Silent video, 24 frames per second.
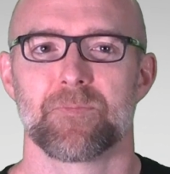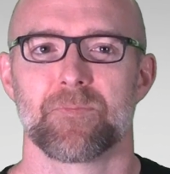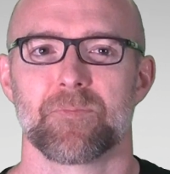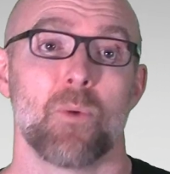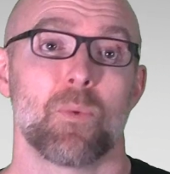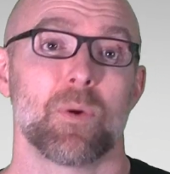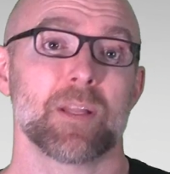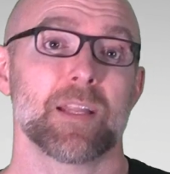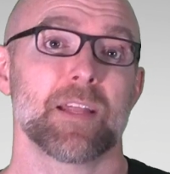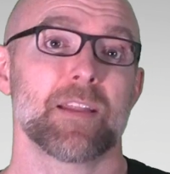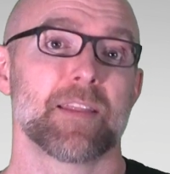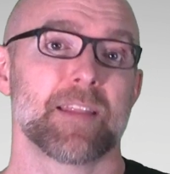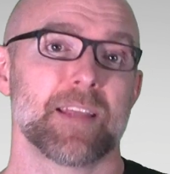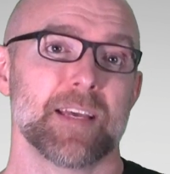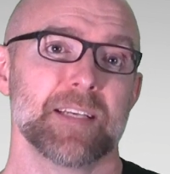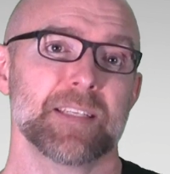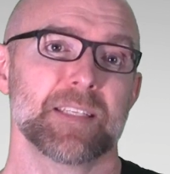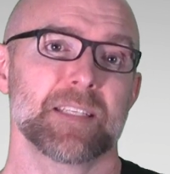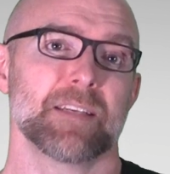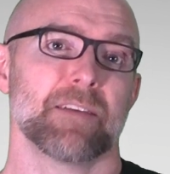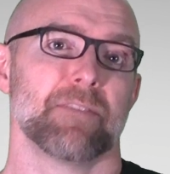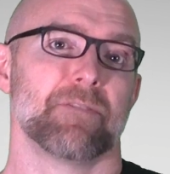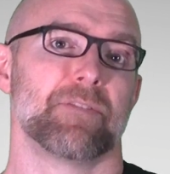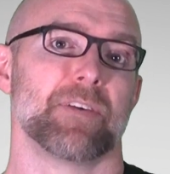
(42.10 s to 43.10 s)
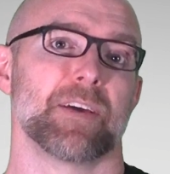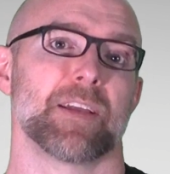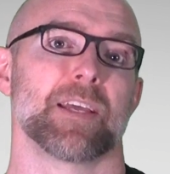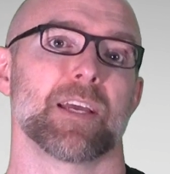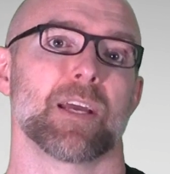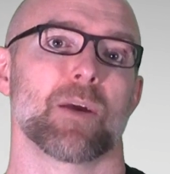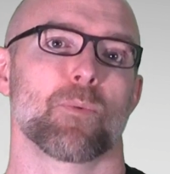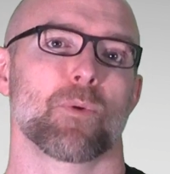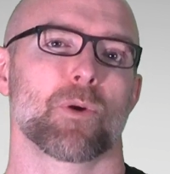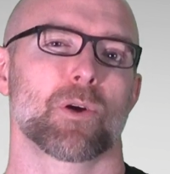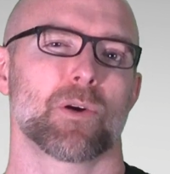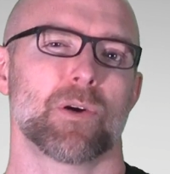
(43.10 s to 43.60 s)
Well, in this
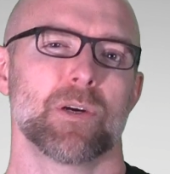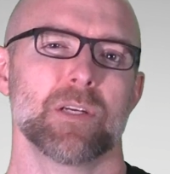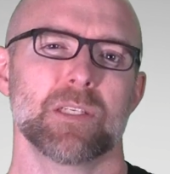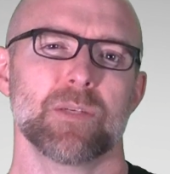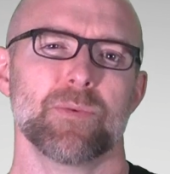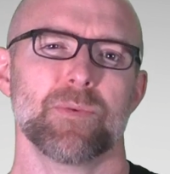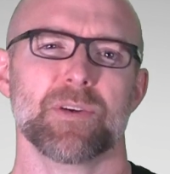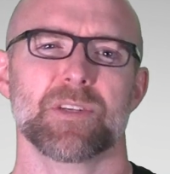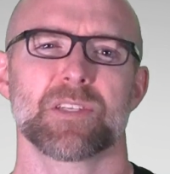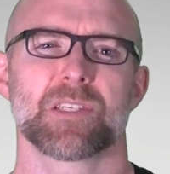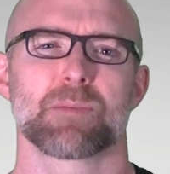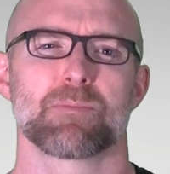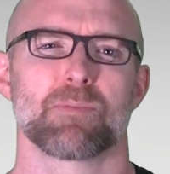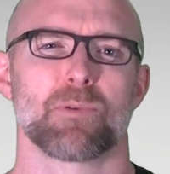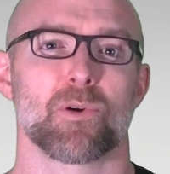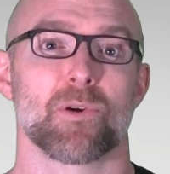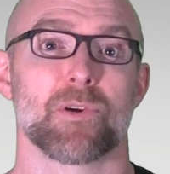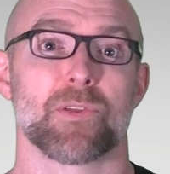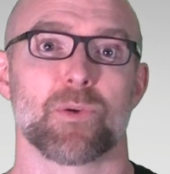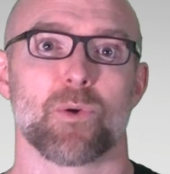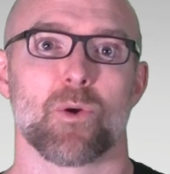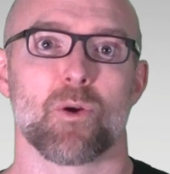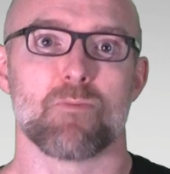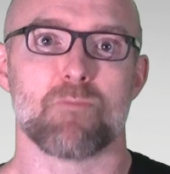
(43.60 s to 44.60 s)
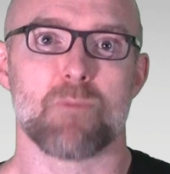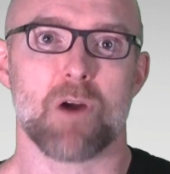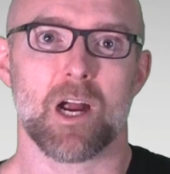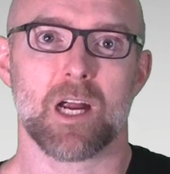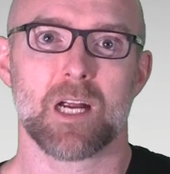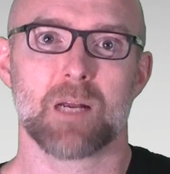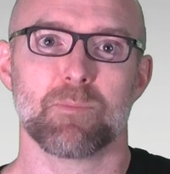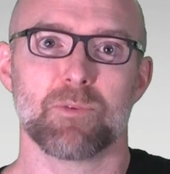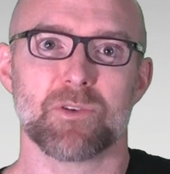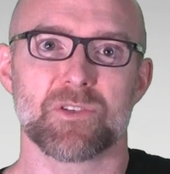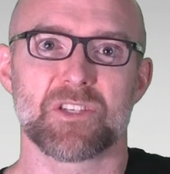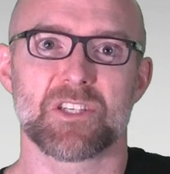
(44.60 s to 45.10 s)
video, we're going to explore the
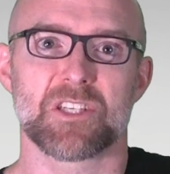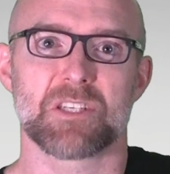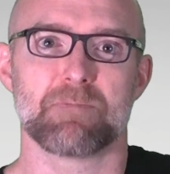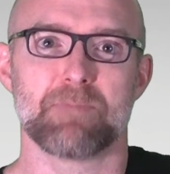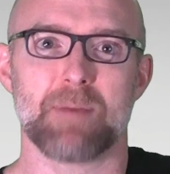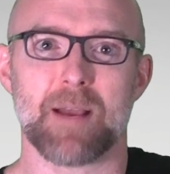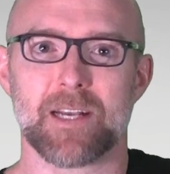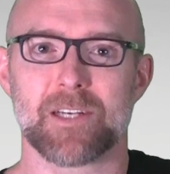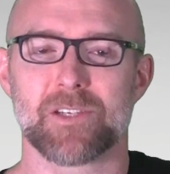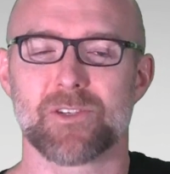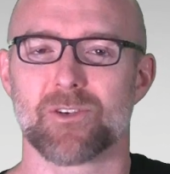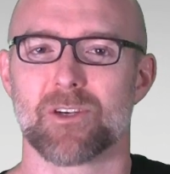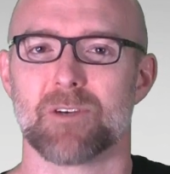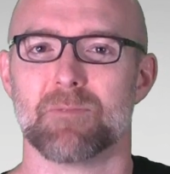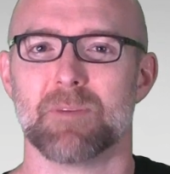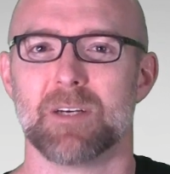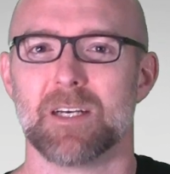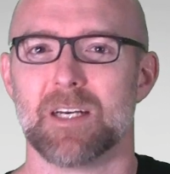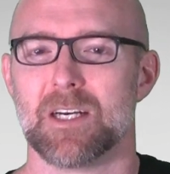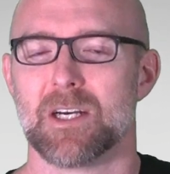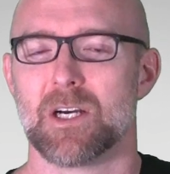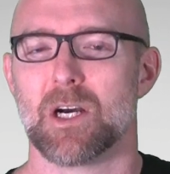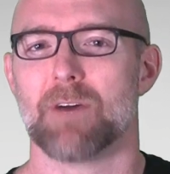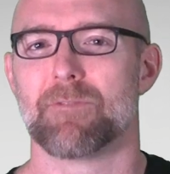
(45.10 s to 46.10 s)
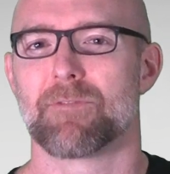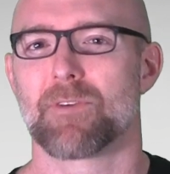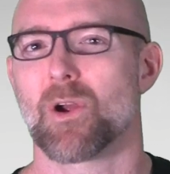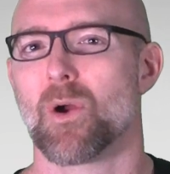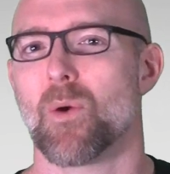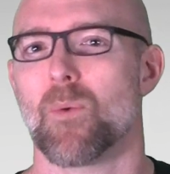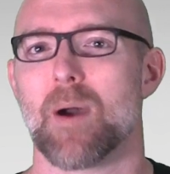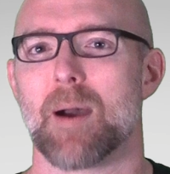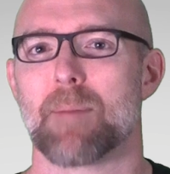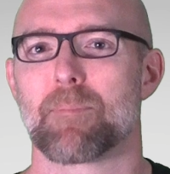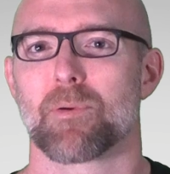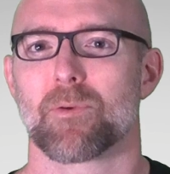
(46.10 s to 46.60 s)
remarkable spectrum of
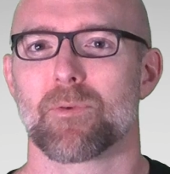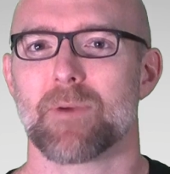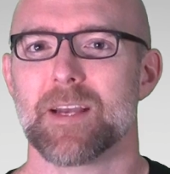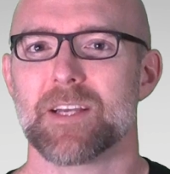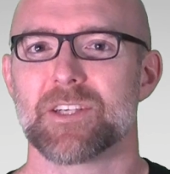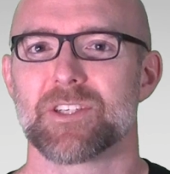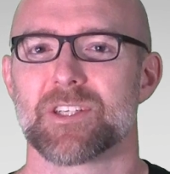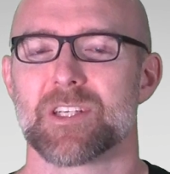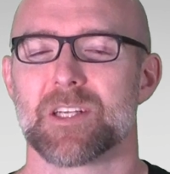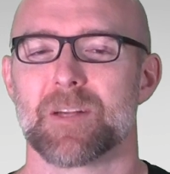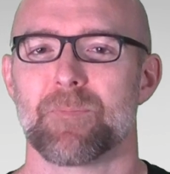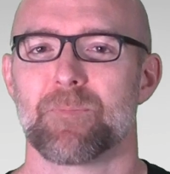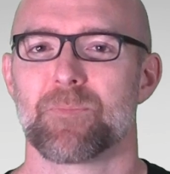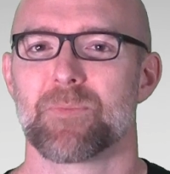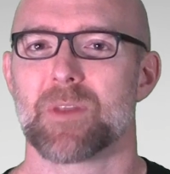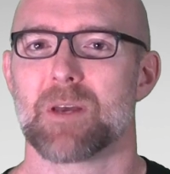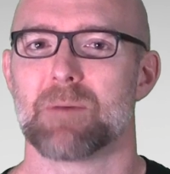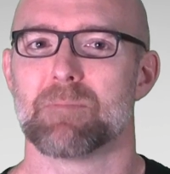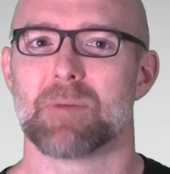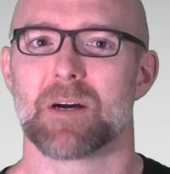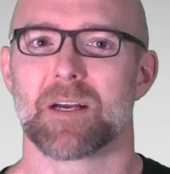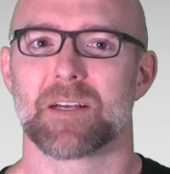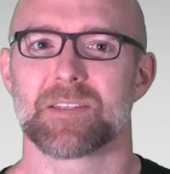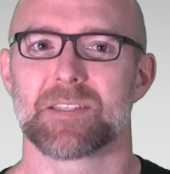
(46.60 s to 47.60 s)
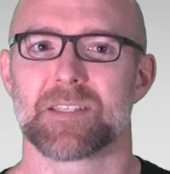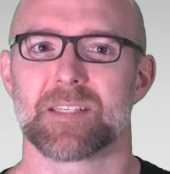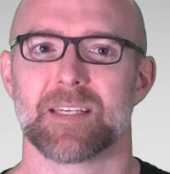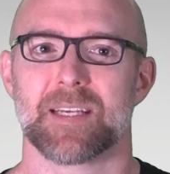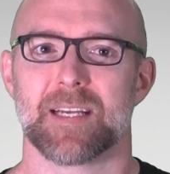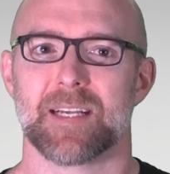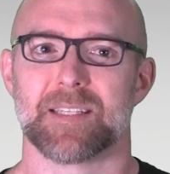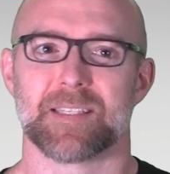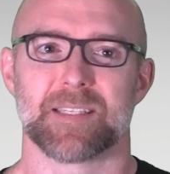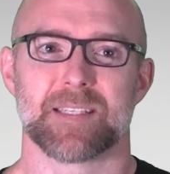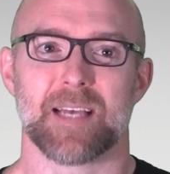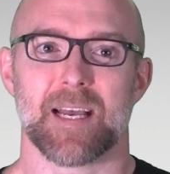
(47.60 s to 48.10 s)
cooperation amongst
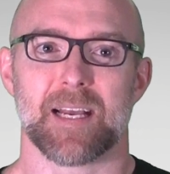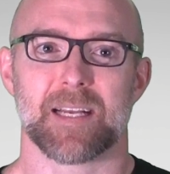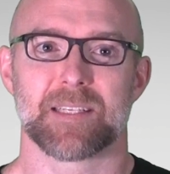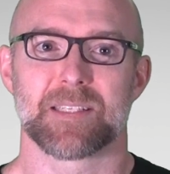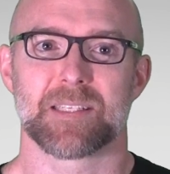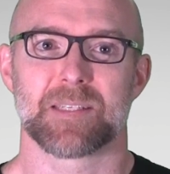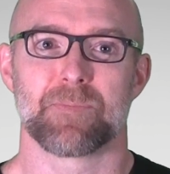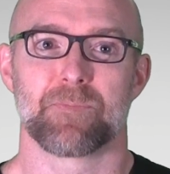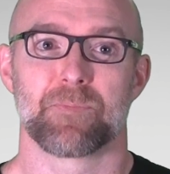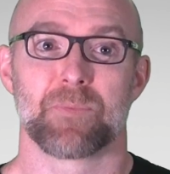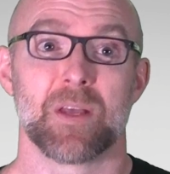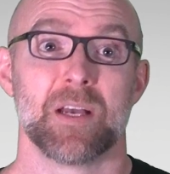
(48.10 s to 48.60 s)
insects.